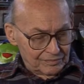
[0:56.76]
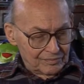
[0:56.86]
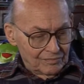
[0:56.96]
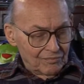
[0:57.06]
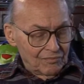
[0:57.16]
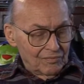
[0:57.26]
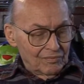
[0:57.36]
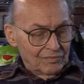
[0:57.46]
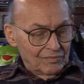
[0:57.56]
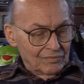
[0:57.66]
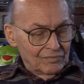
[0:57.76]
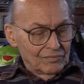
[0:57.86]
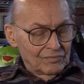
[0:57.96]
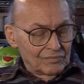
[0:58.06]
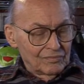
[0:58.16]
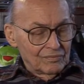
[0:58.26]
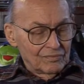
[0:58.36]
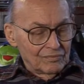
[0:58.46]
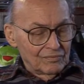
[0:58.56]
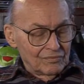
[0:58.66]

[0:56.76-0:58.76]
(no one is talking)